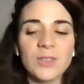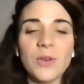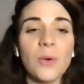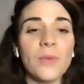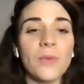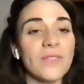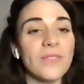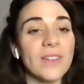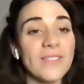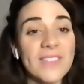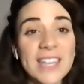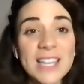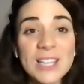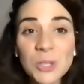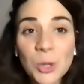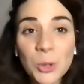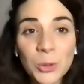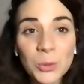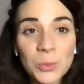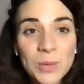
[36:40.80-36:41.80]
So
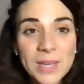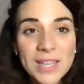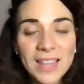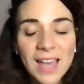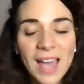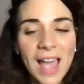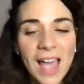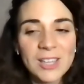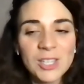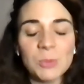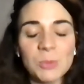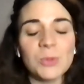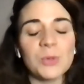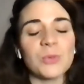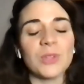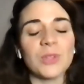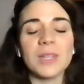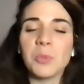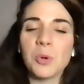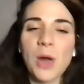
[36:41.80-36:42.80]
Vivian told me that she
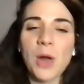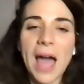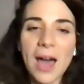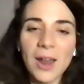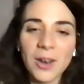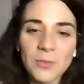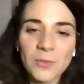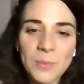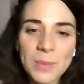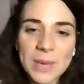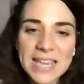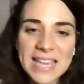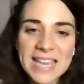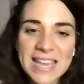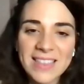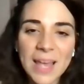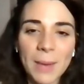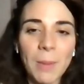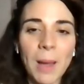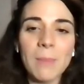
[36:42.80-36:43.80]
was really proud of
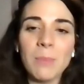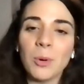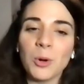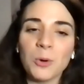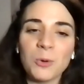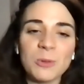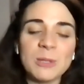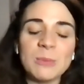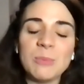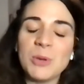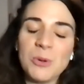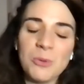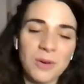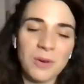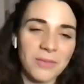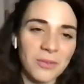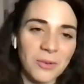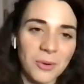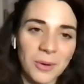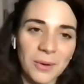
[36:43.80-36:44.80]
me and that my book was
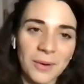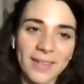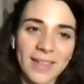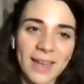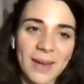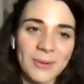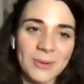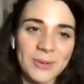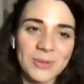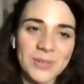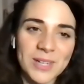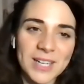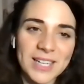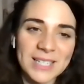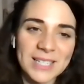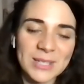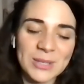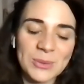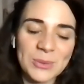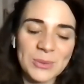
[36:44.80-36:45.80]
beautiful. That was
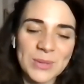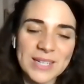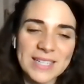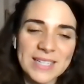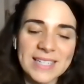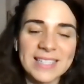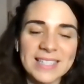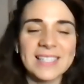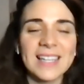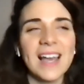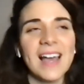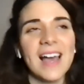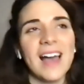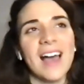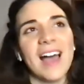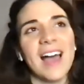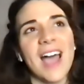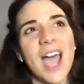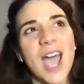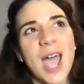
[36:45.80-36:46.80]
very sweet.
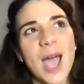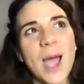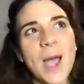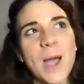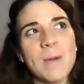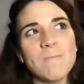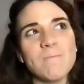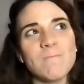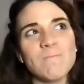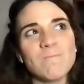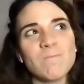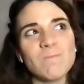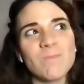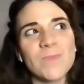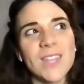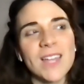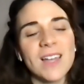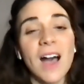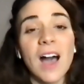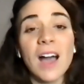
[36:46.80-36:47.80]

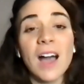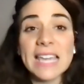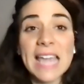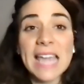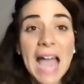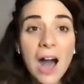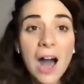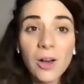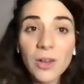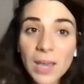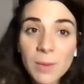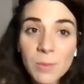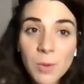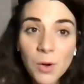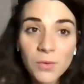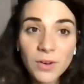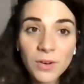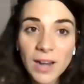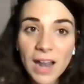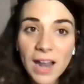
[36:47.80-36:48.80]
A gal came
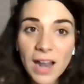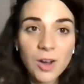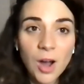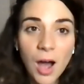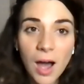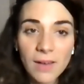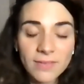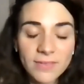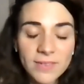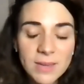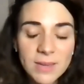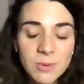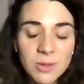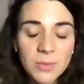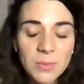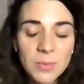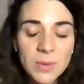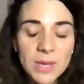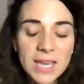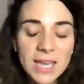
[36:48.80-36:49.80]
over and had coffee
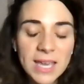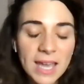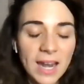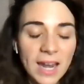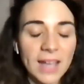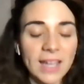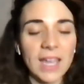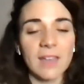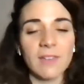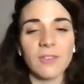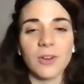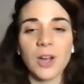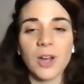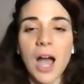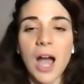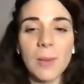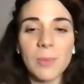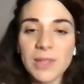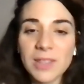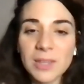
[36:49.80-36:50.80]
with me, and I gave her a
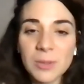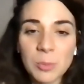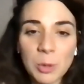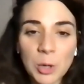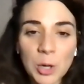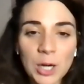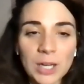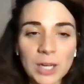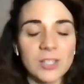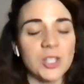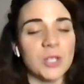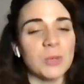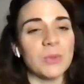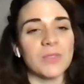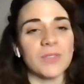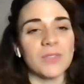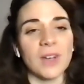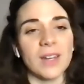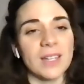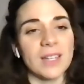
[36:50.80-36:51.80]
copy of the book, and she
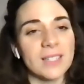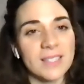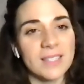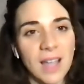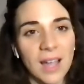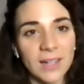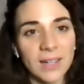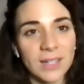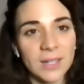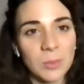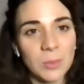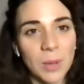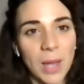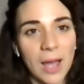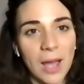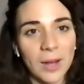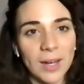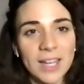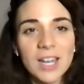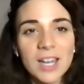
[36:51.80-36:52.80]
was very excited
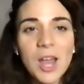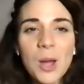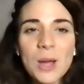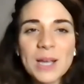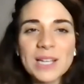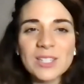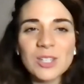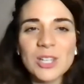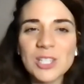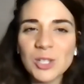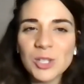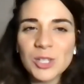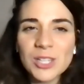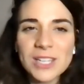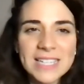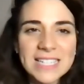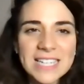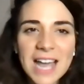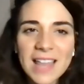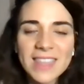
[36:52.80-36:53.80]
about it. It's
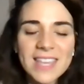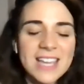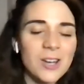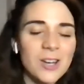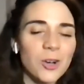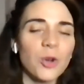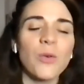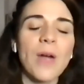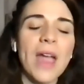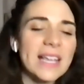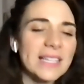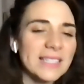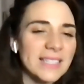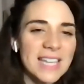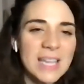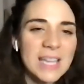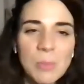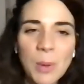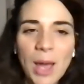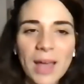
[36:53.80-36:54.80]
nothing
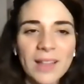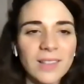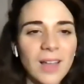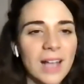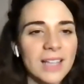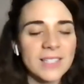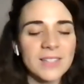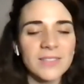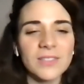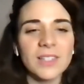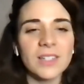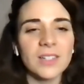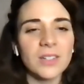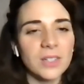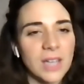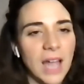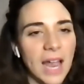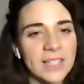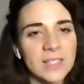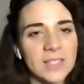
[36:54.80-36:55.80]
crazy, but lots of
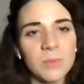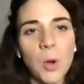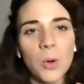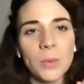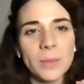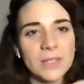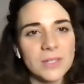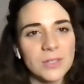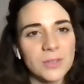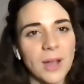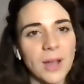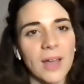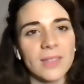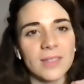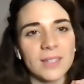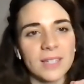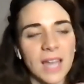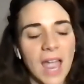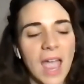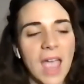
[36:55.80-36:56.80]
little nice moments throughout
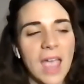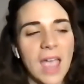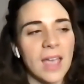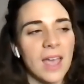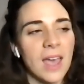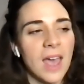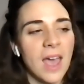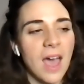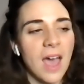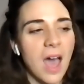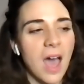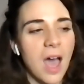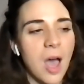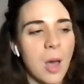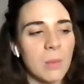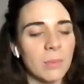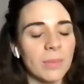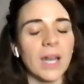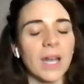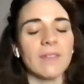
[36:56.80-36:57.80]
the day
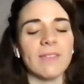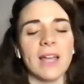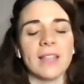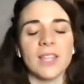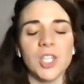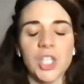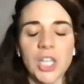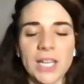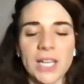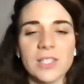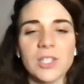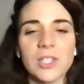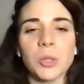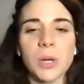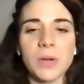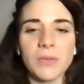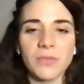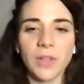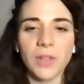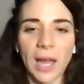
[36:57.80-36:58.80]
that I've had the chance
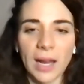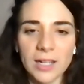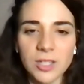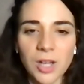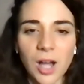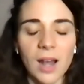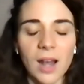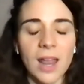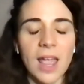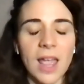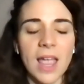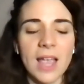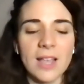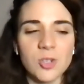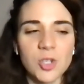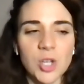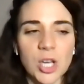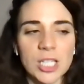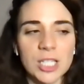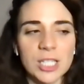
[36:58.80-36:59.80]
to reflect on it
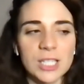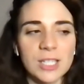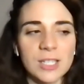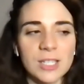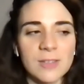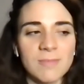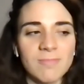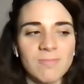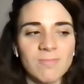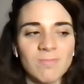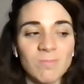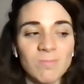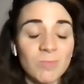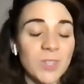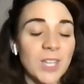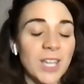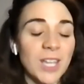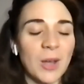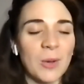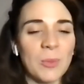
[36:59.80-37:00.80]
and just,
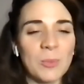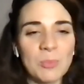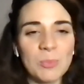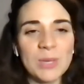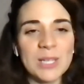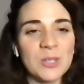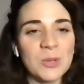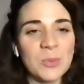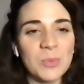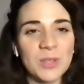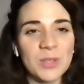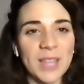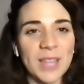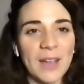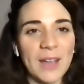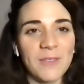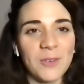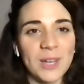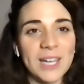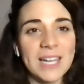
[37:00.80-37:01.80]
be super
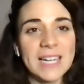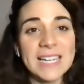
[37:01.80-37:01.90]
thankful.